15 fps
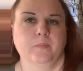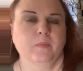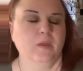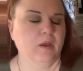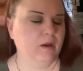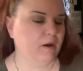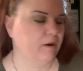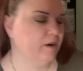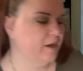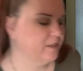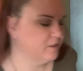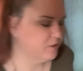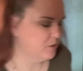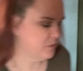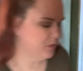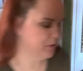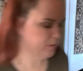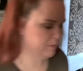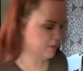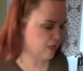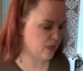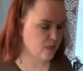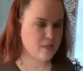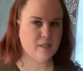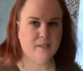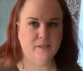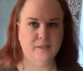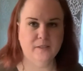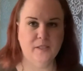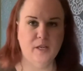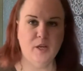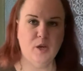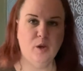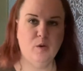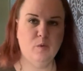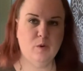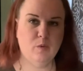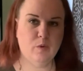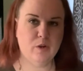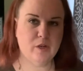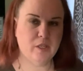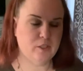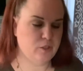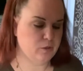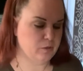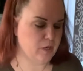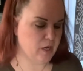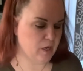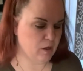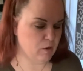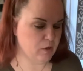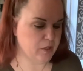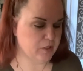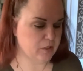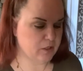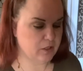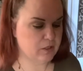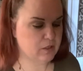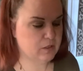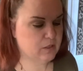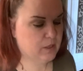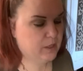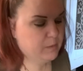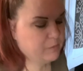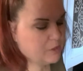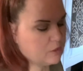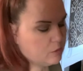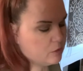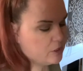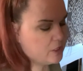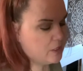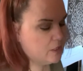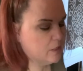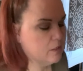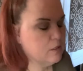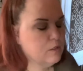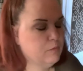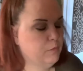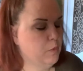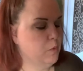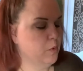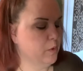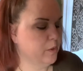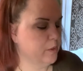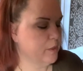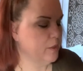All right, so we're back. What we're going to do now is set up the tortillas for